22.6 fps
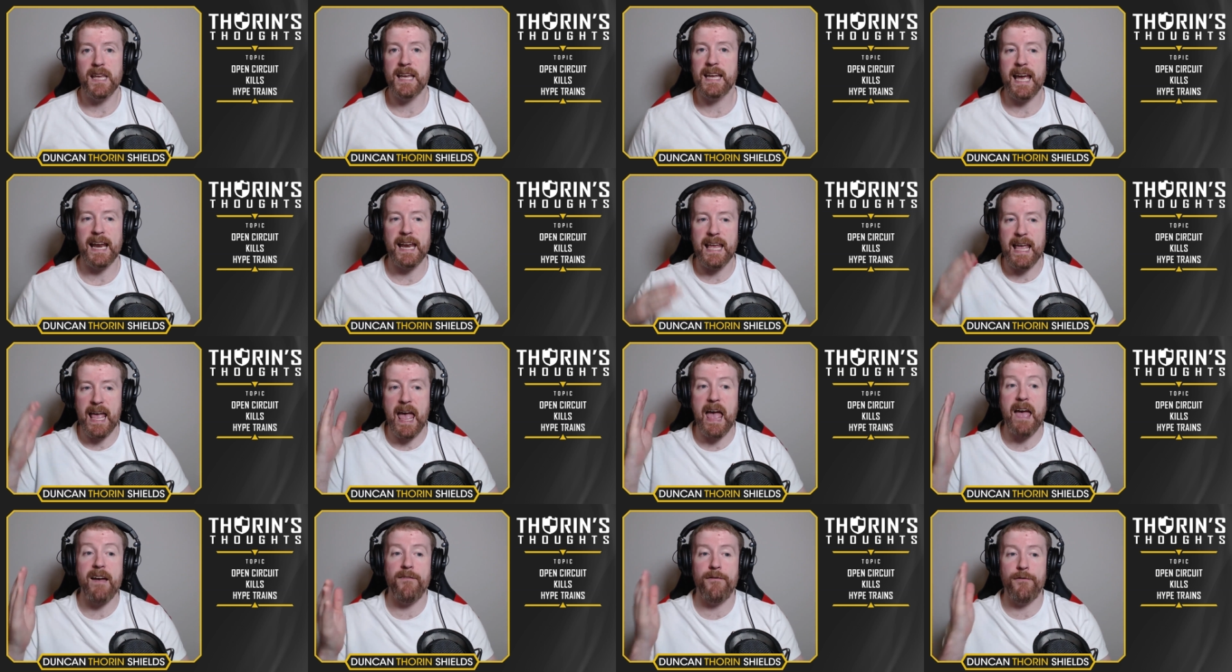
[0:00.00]
You're getting
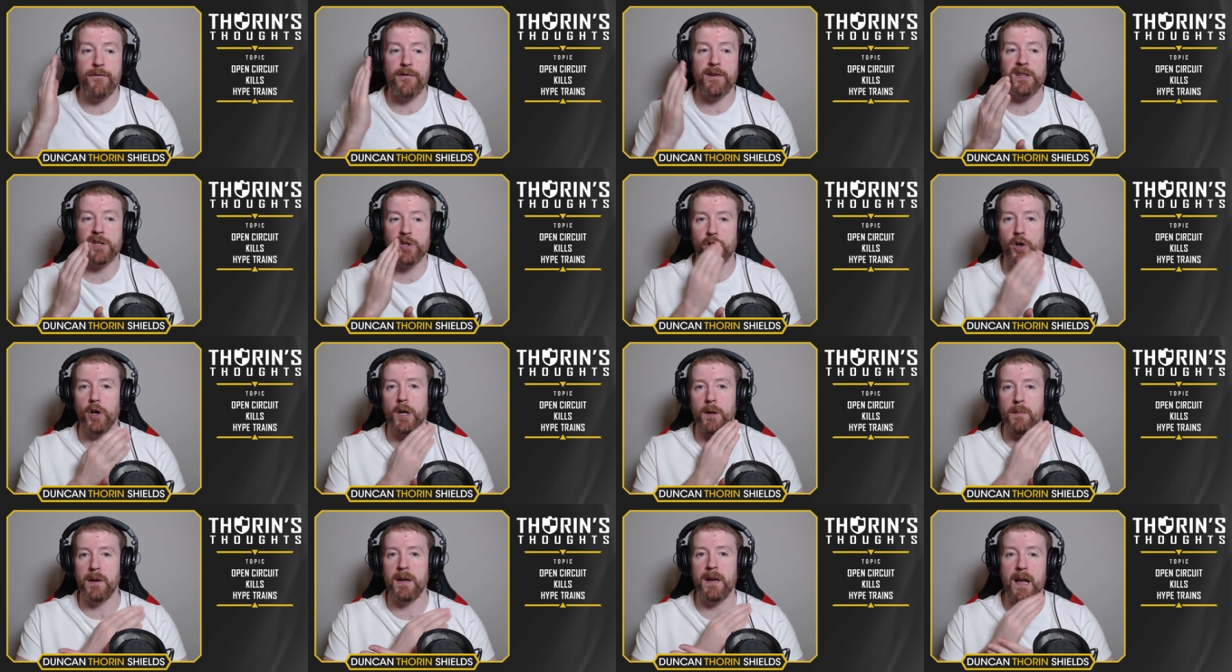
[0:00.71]
it every
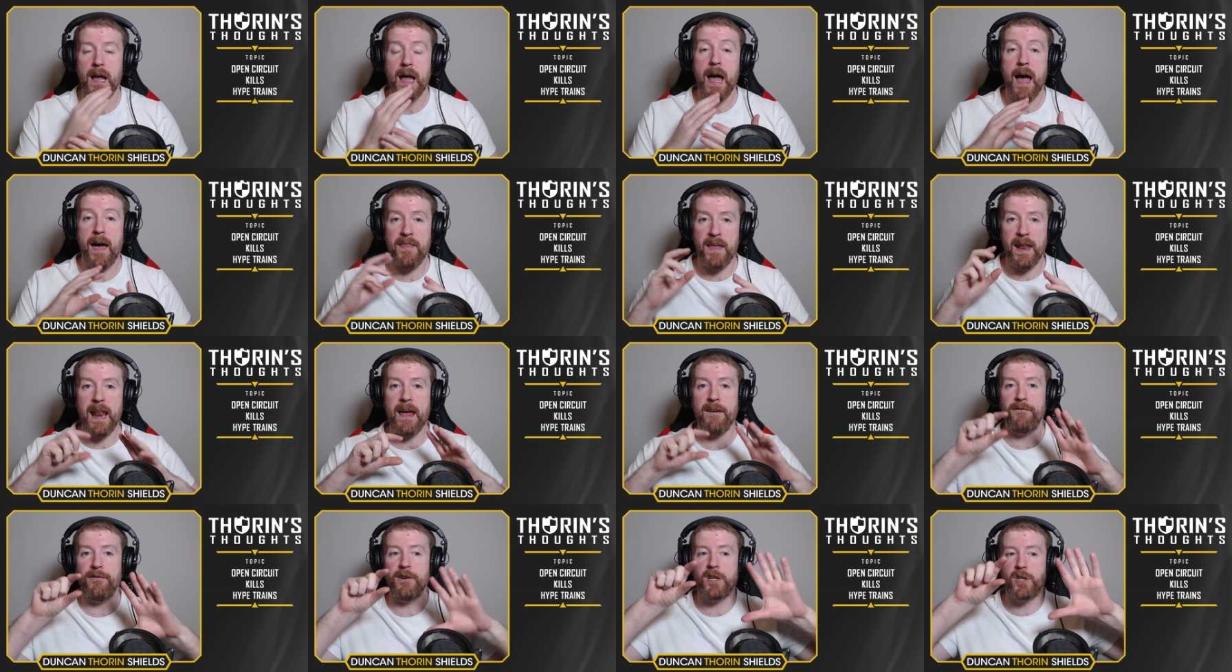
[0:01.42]
tournament, and
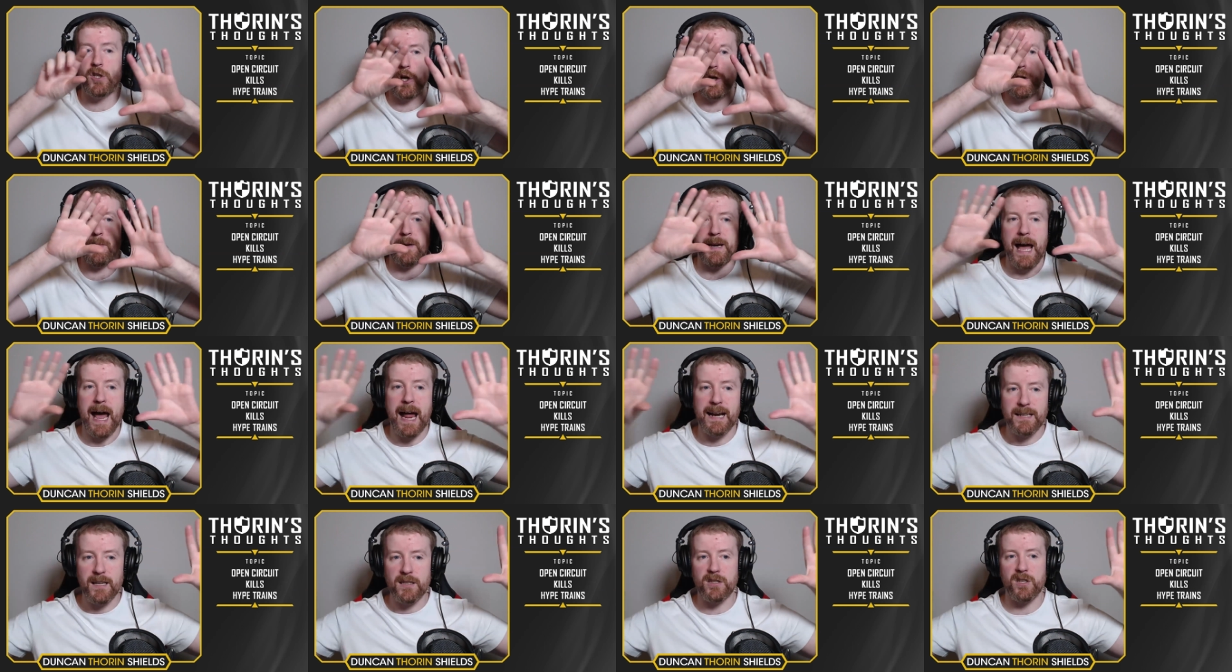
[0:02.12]
then every tournament
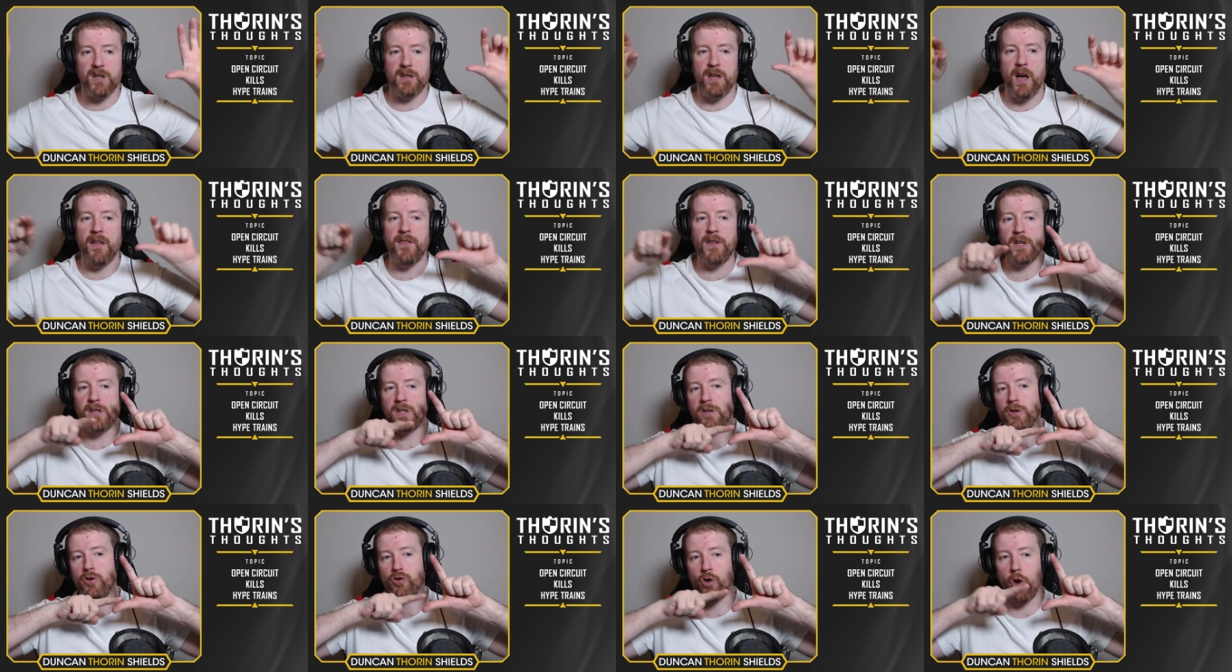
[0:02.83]
added to the
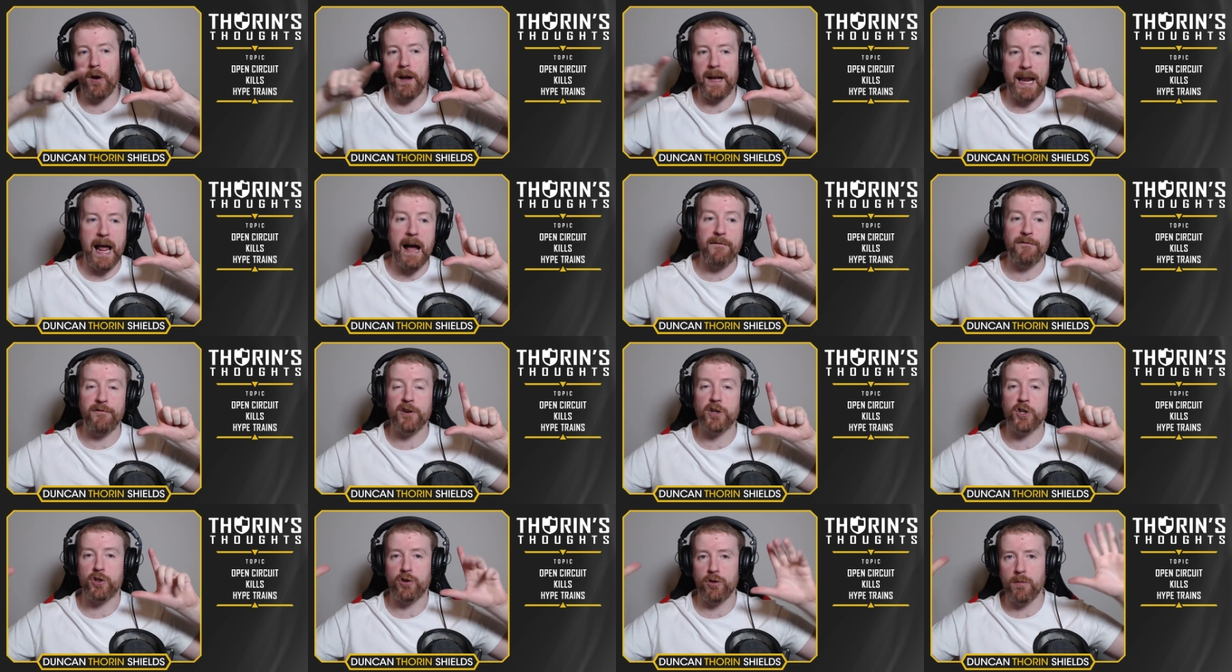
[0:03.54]
others and drawing an
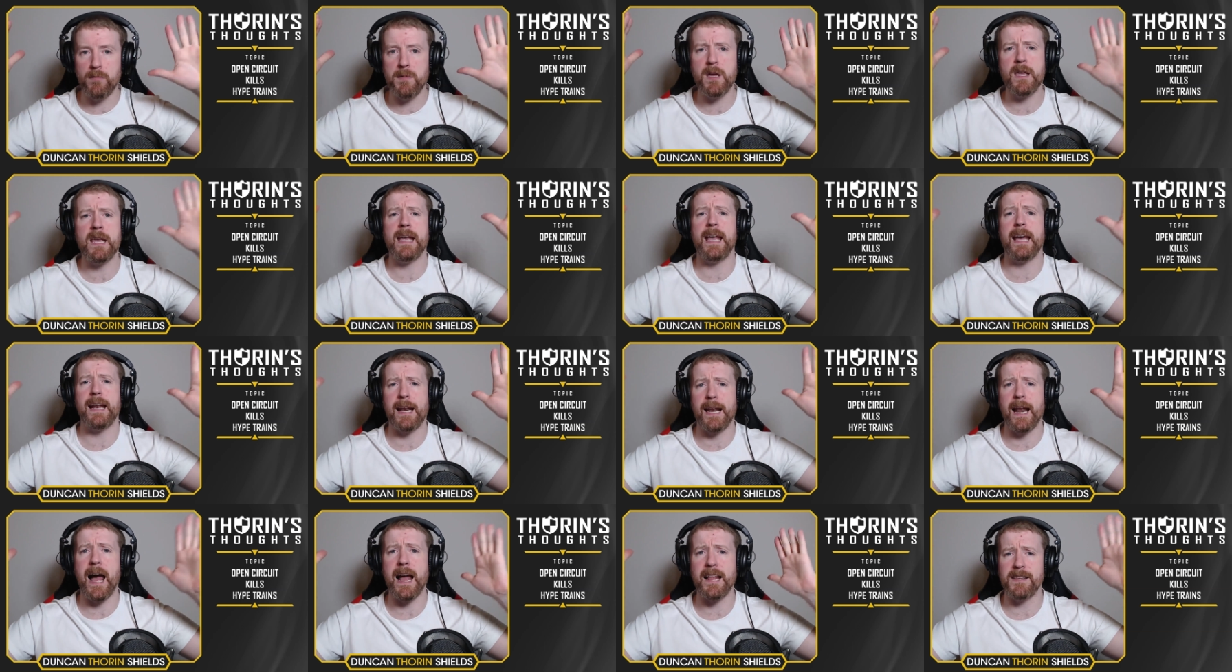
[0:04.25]
average through them. You can
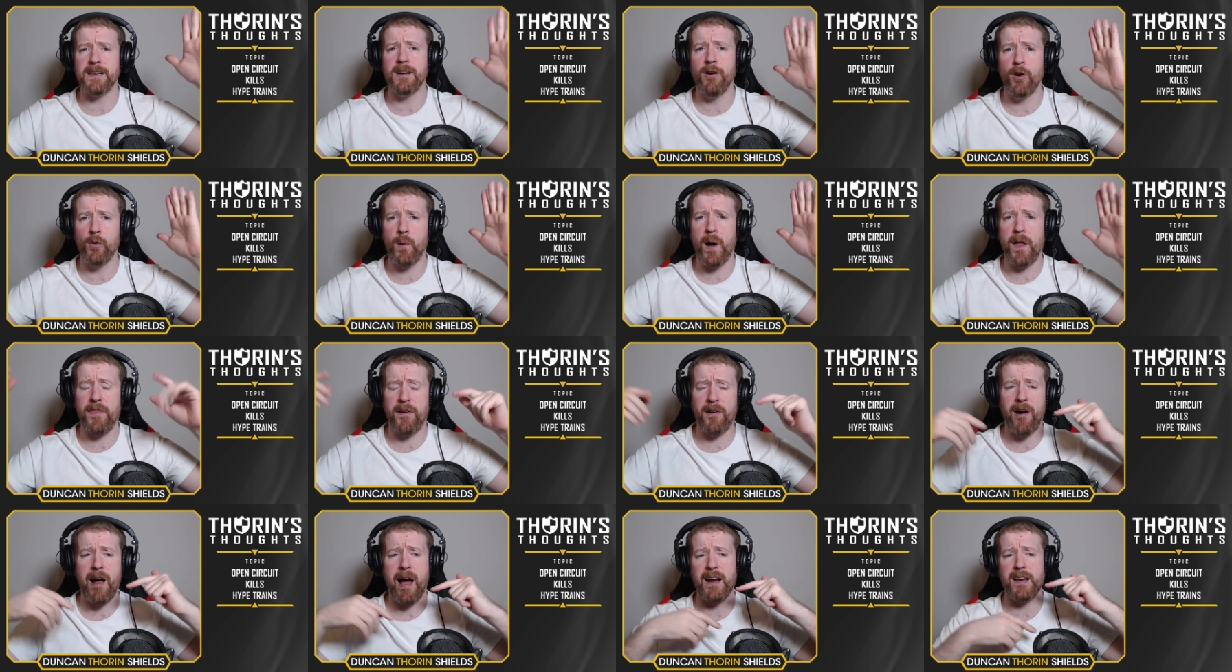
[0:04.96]
get an idea of where
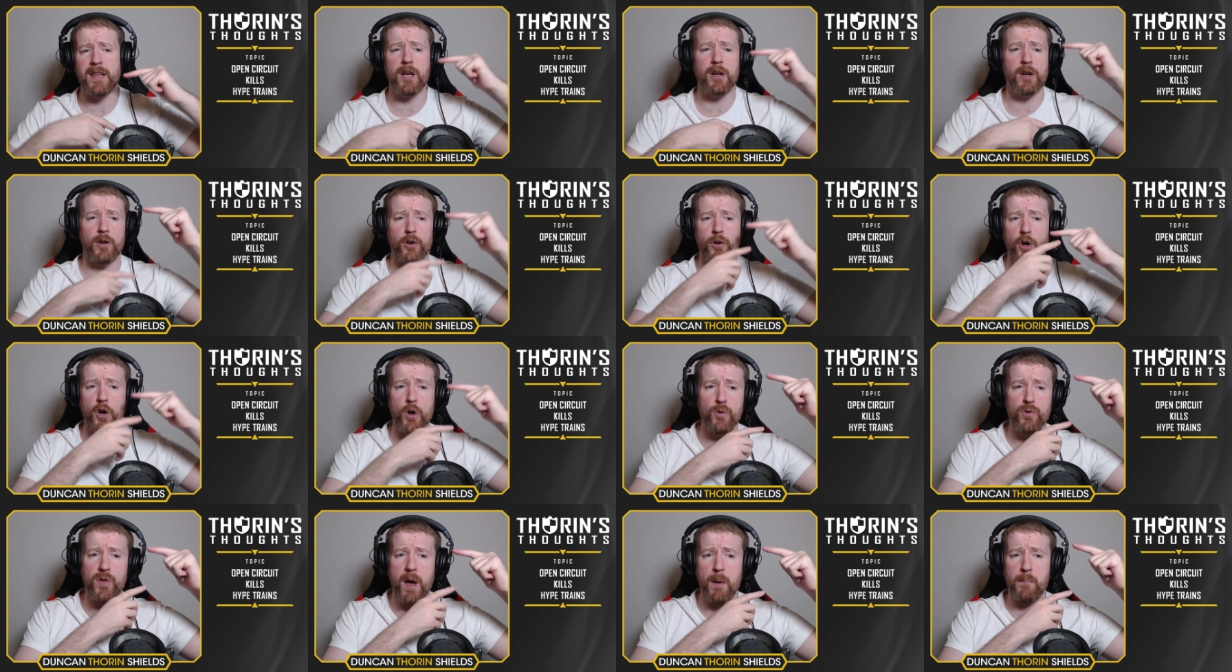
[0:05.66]
they're at. You can look
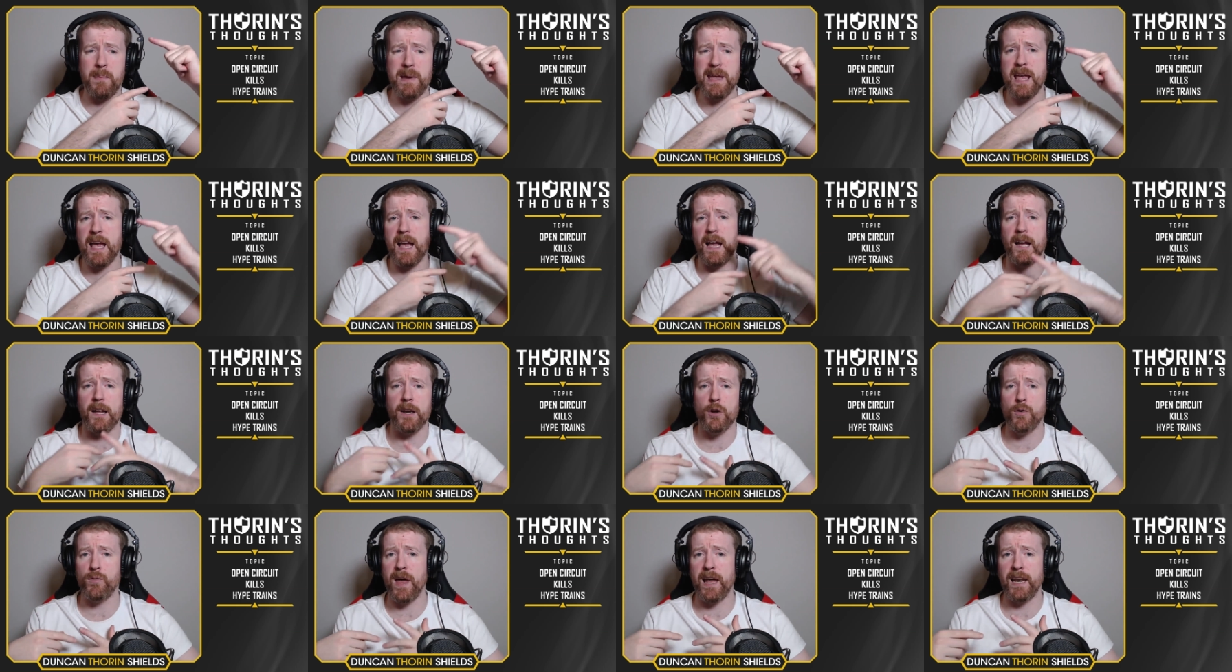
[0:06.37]
at who they're
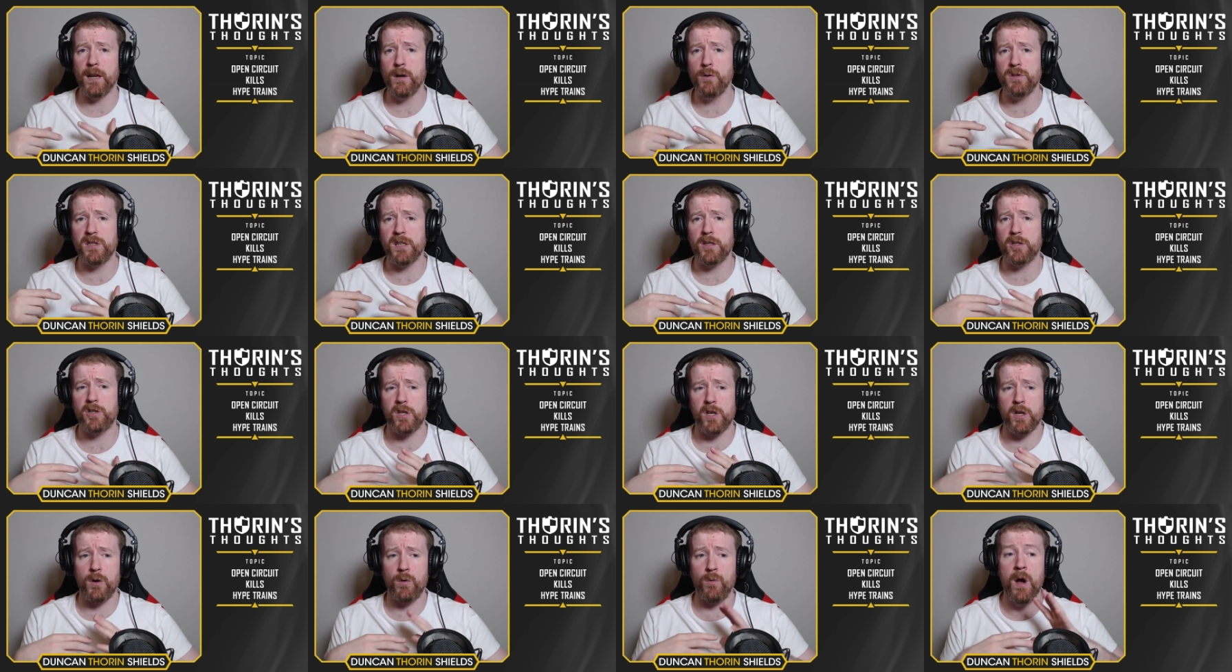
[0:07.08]
beating and who they're losing
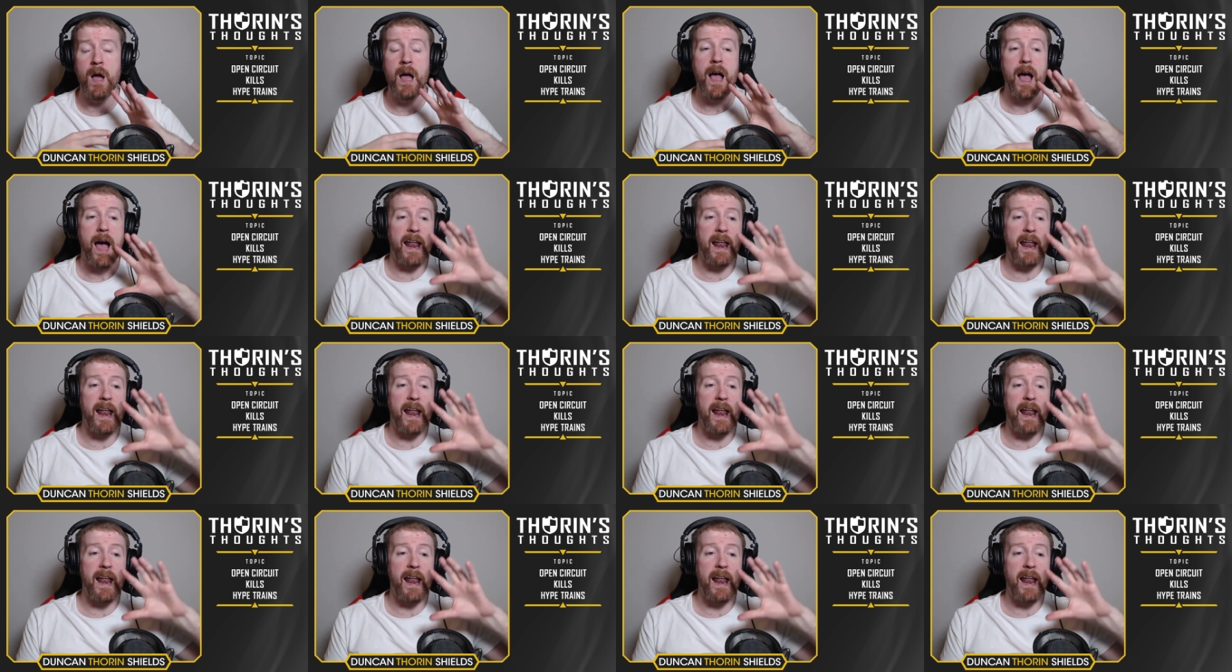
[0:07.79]
to,